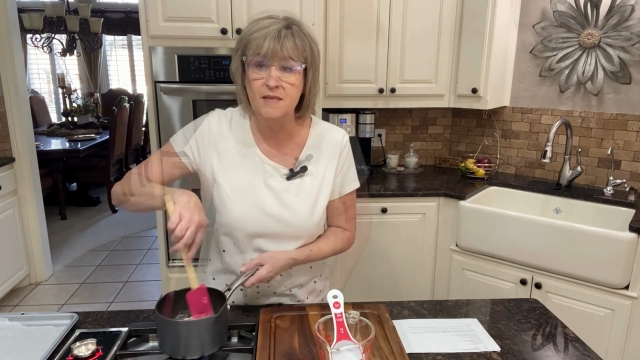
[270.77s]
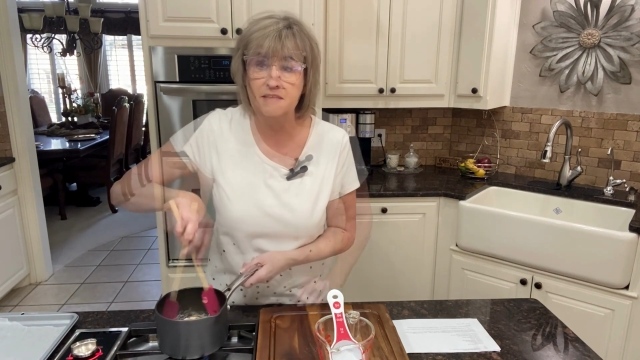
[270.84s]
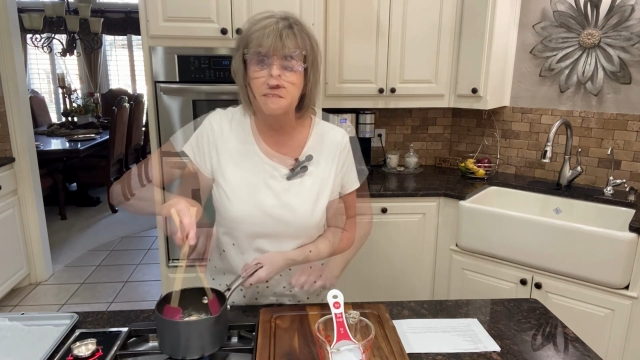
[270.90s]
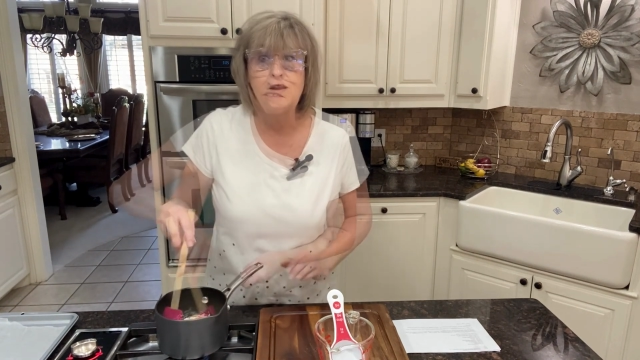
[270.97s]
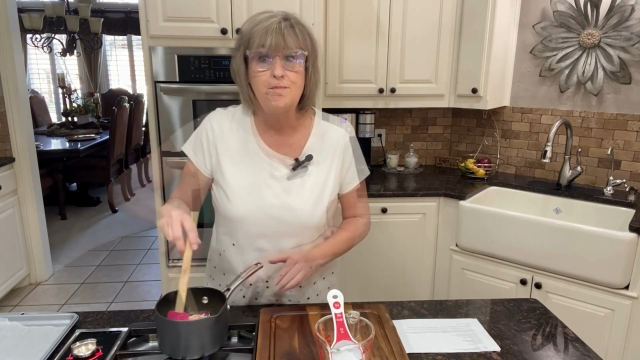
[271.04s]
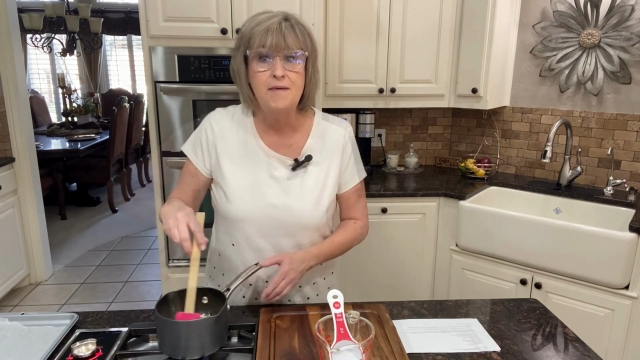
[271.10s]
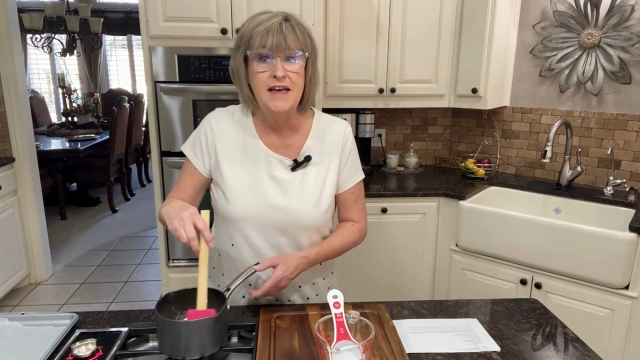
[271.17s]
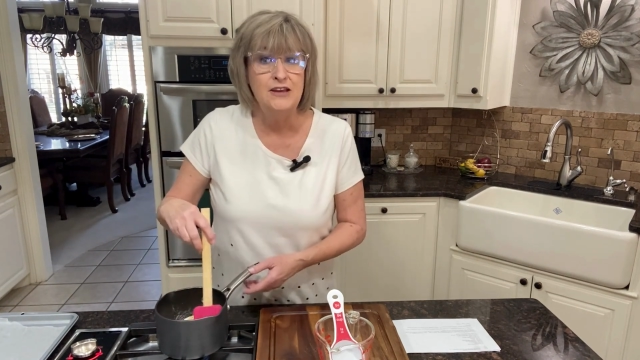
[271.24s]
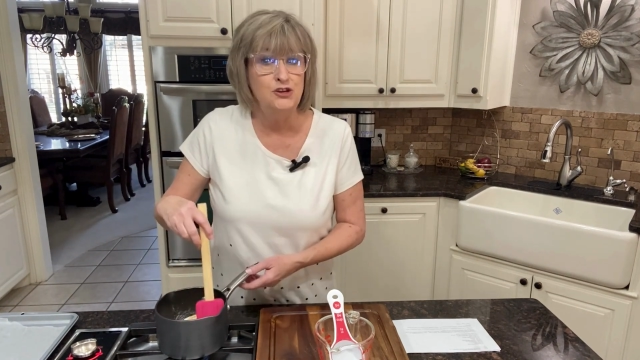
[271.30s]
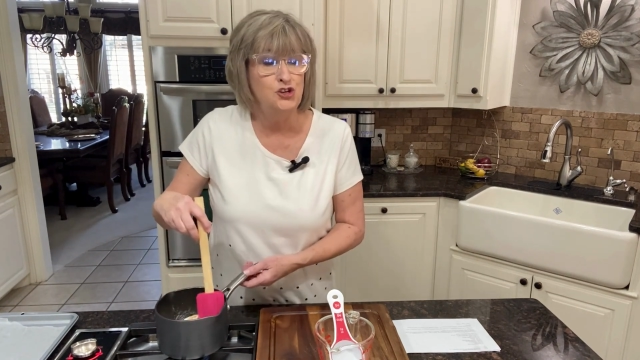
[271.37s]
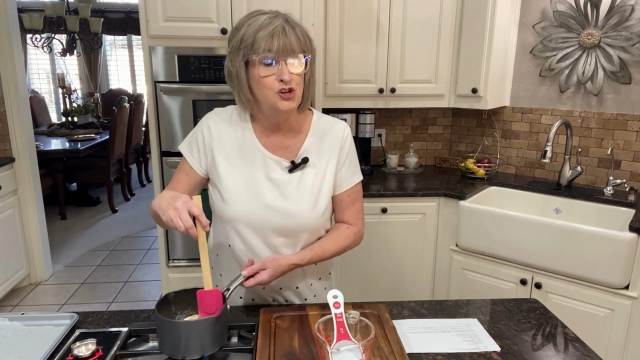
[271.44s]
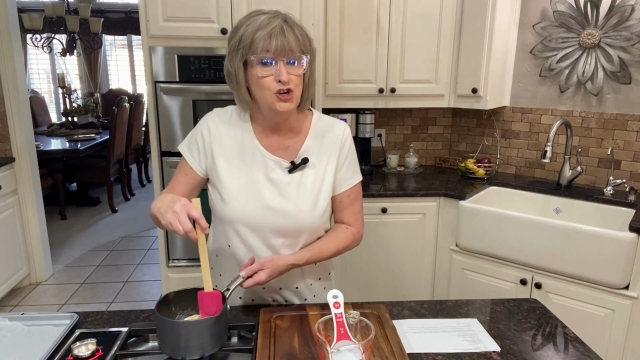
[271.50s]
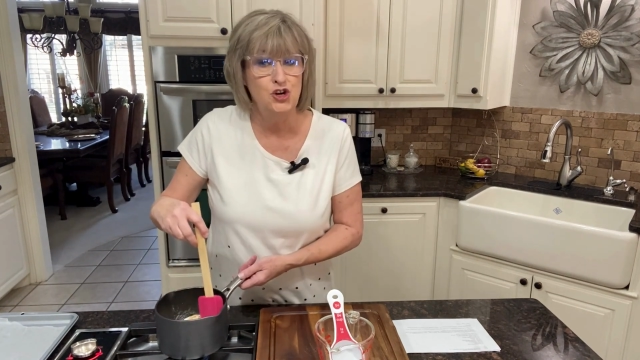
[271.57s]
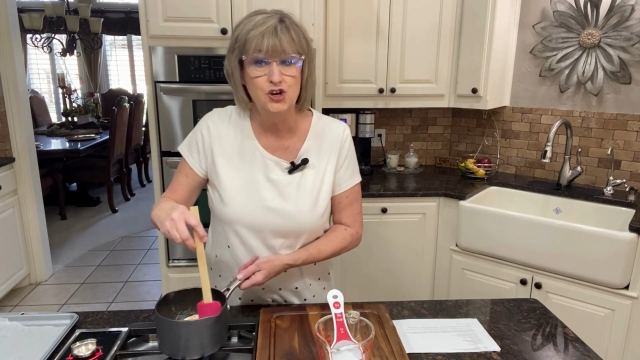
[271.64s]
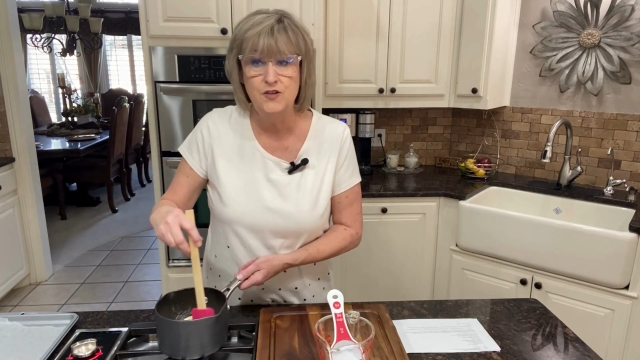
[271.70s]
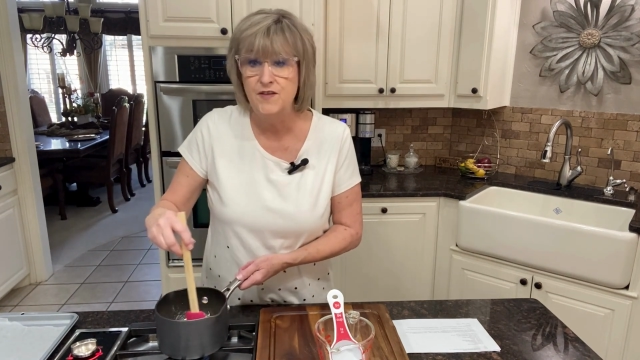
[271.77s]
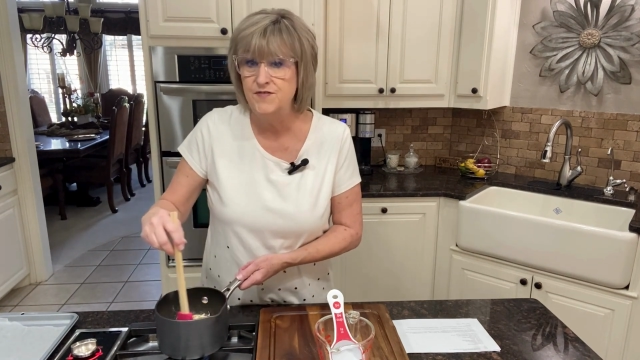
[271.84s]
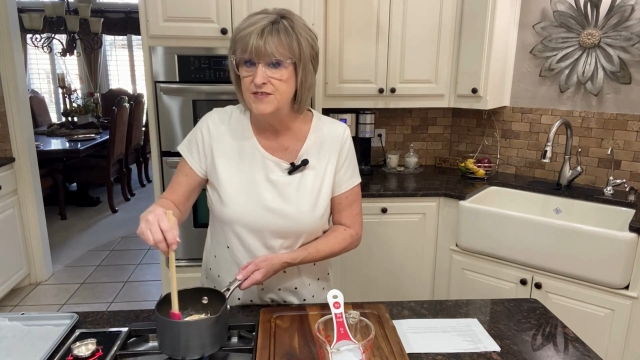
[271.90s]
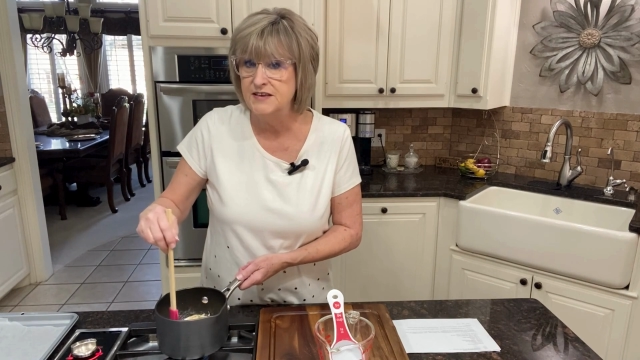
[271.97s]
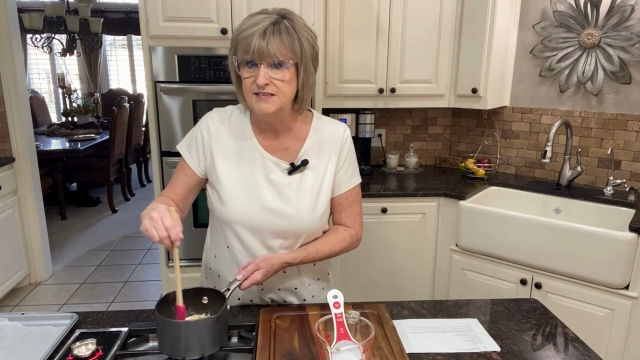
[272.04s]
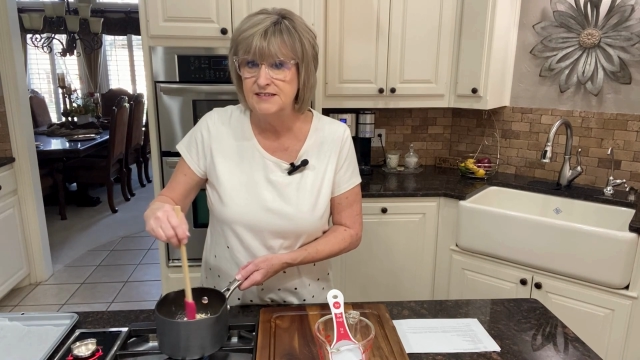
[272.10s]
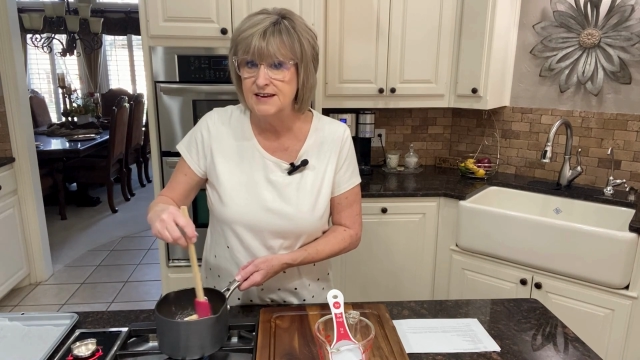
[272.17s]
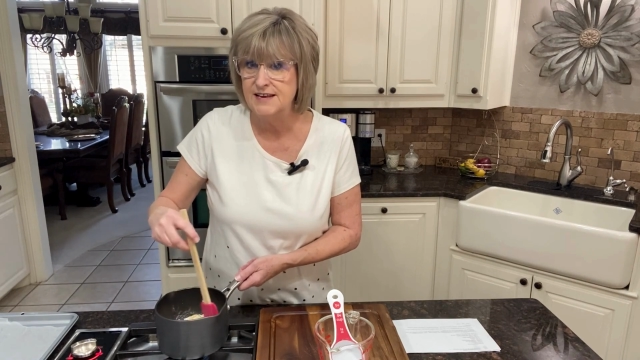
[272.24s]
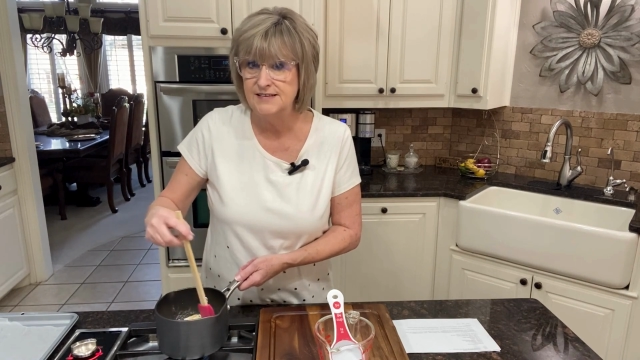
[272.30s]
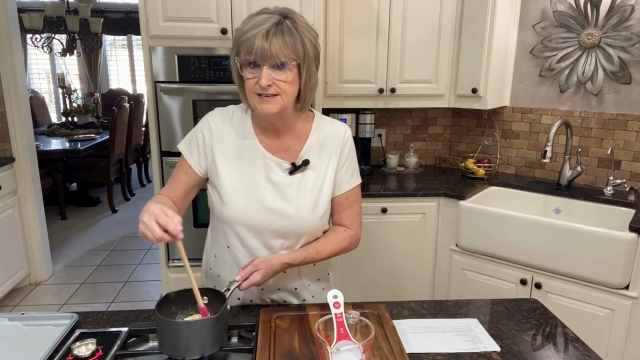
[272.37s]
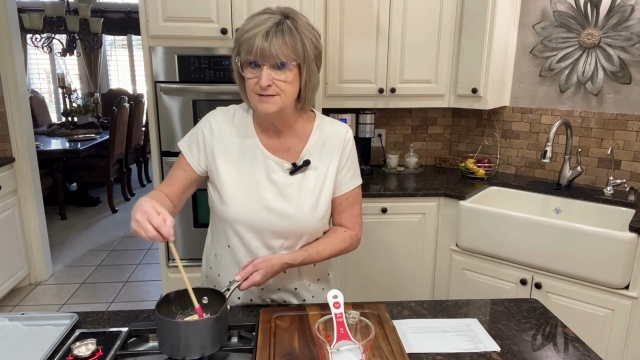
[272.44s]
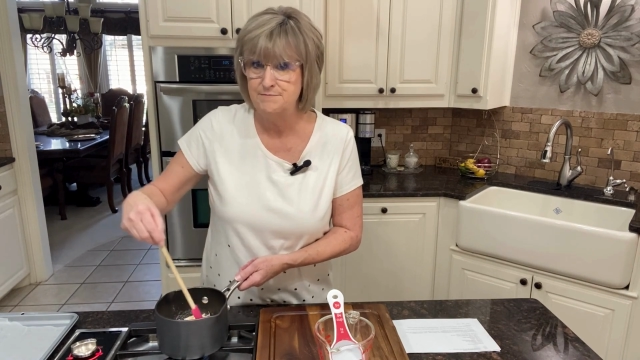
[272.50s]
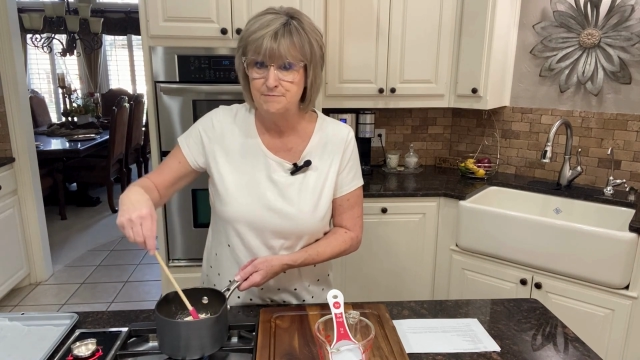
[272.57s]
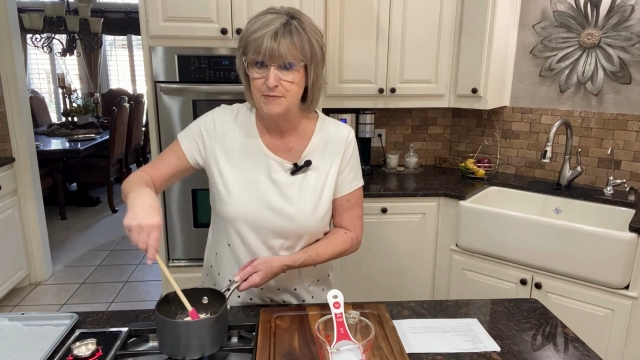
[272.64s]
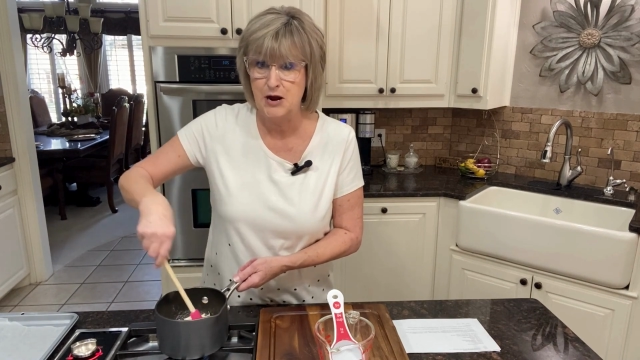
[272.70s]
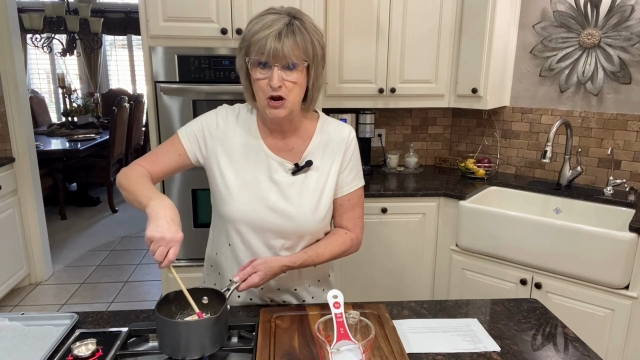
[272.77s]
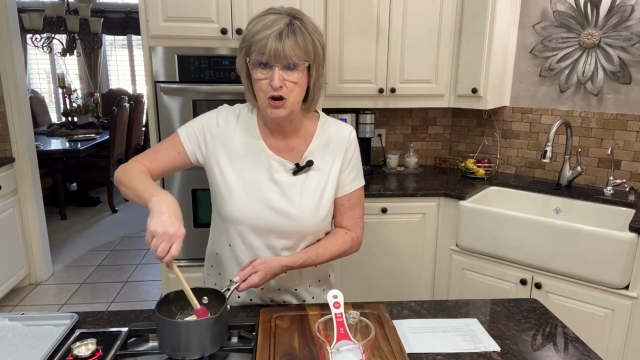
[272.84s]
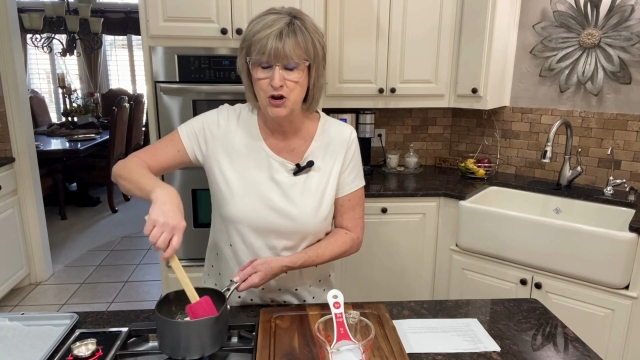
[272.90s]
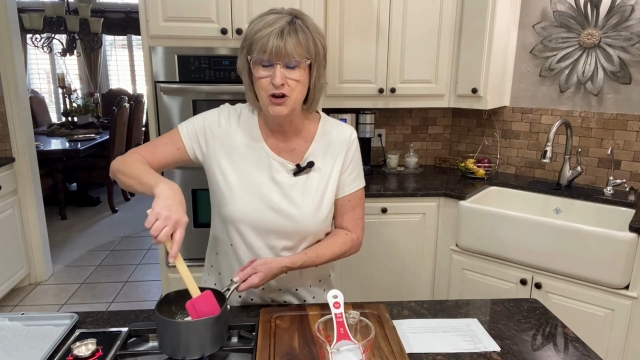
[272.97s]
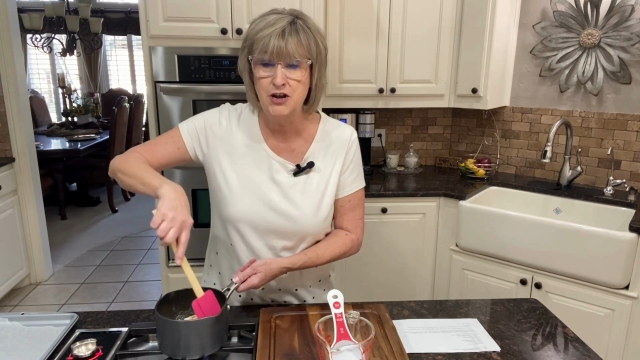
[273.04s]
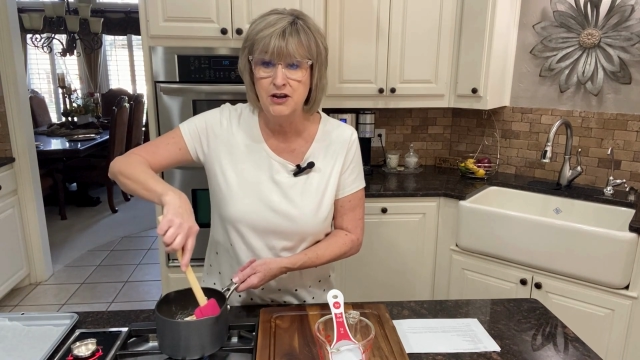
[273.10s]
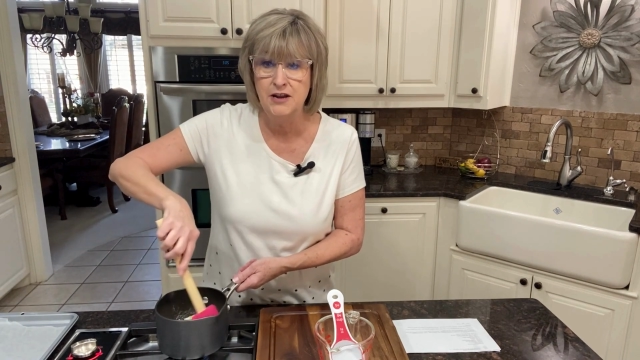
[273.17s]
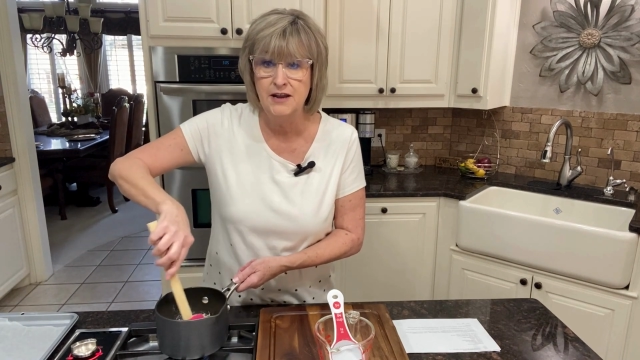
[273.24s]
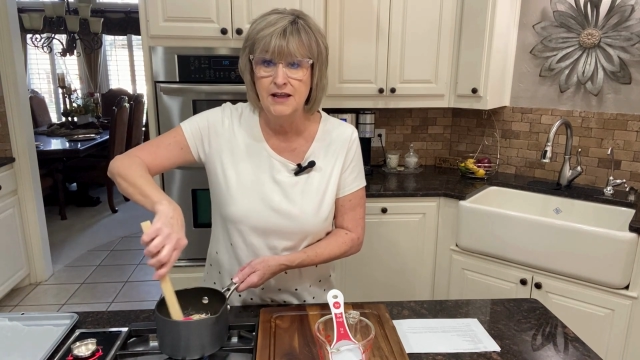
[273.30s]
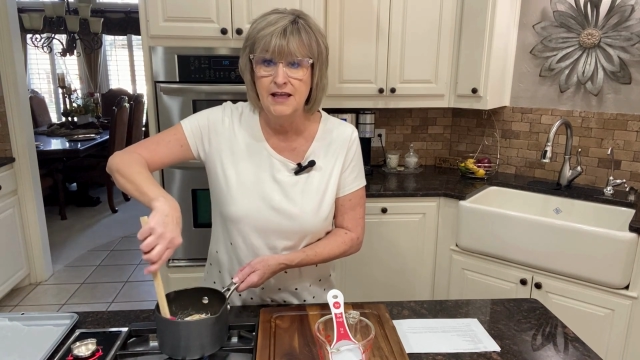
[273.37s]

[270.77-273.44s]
Just want to make sure that this doesn't burn.